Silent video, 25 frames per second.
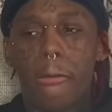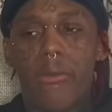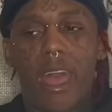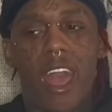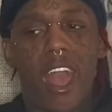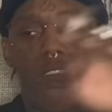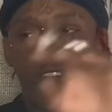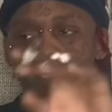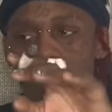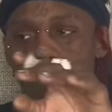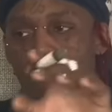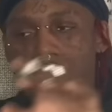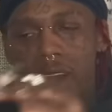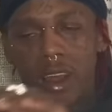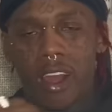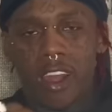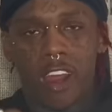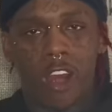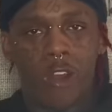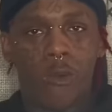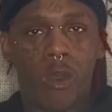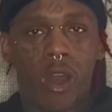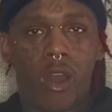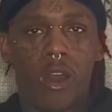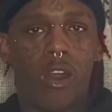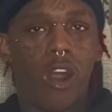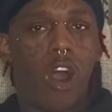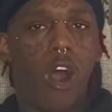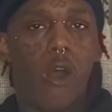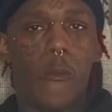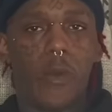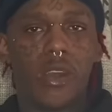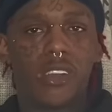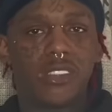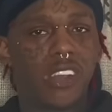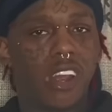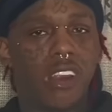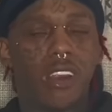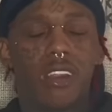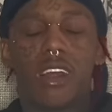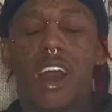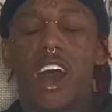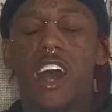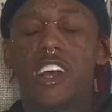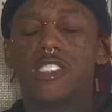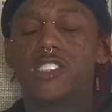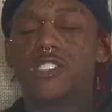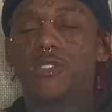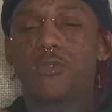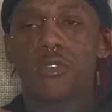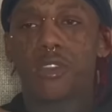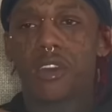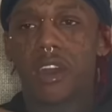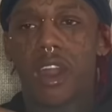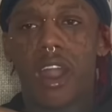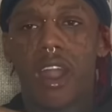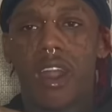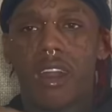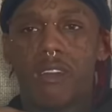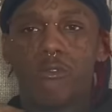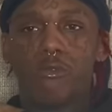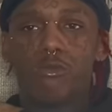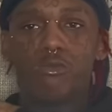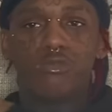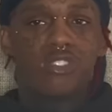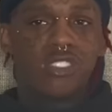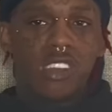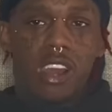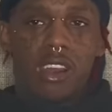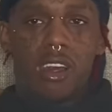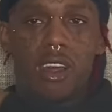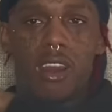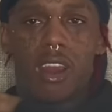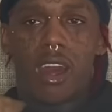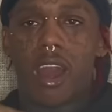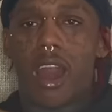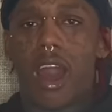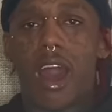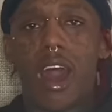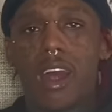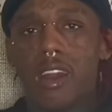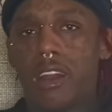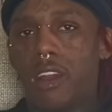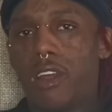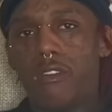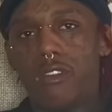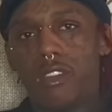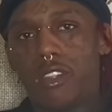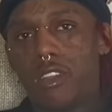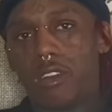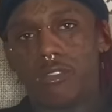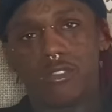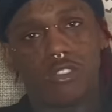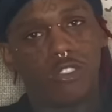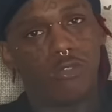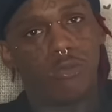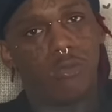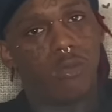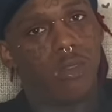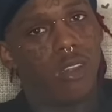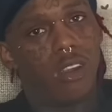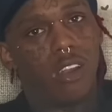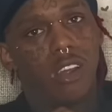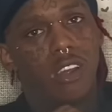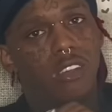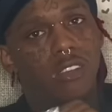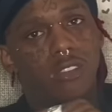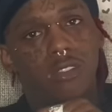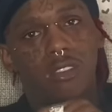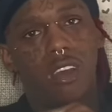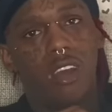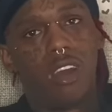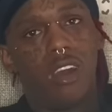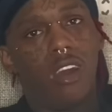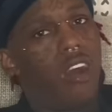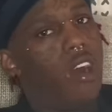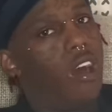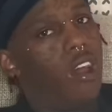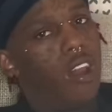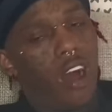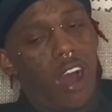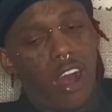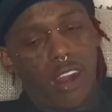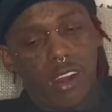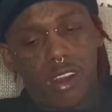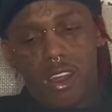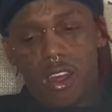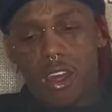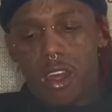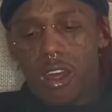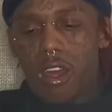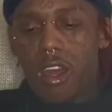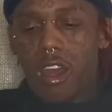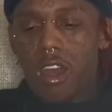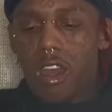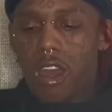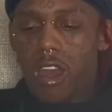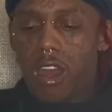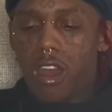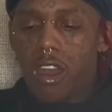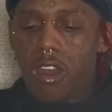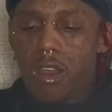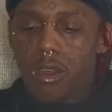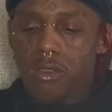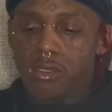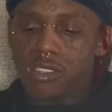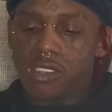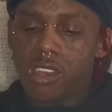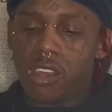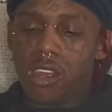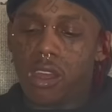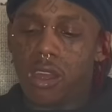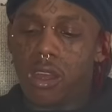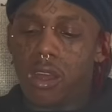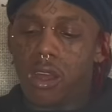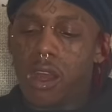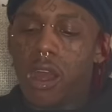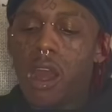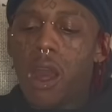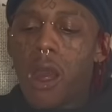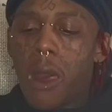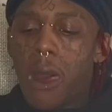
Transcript: Everybody I get around always say, I swear to God, say that. Like I never thought you'd be this, like that. You know what I'm saying?